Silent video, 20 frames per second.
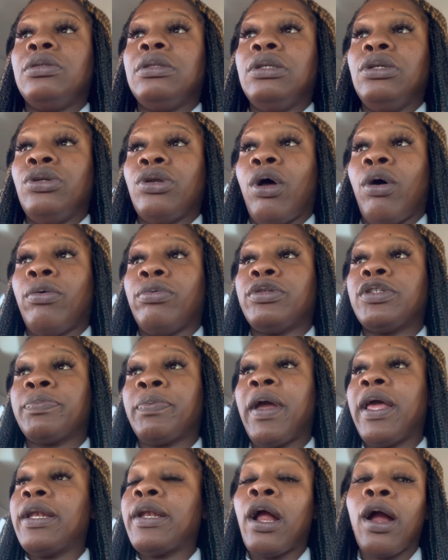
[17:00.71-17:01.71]
you know,
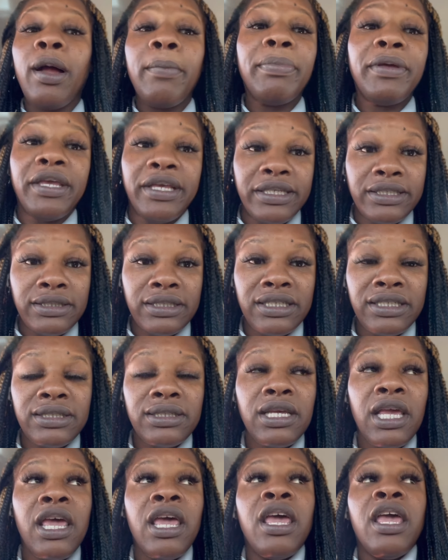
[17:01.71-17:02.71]
spreading her business,
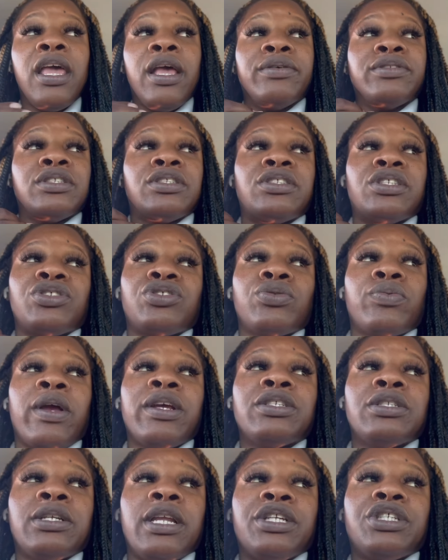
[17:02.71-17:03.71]
it was a
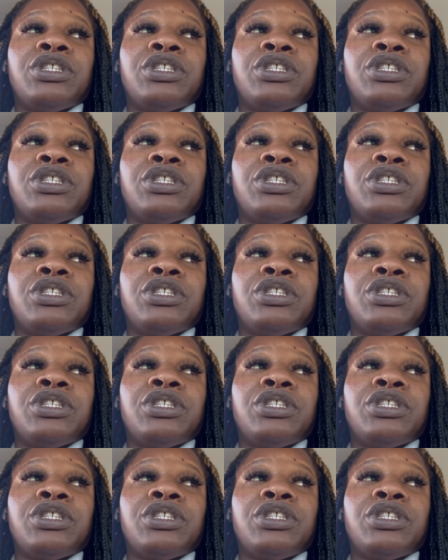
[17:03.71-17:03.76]
situation that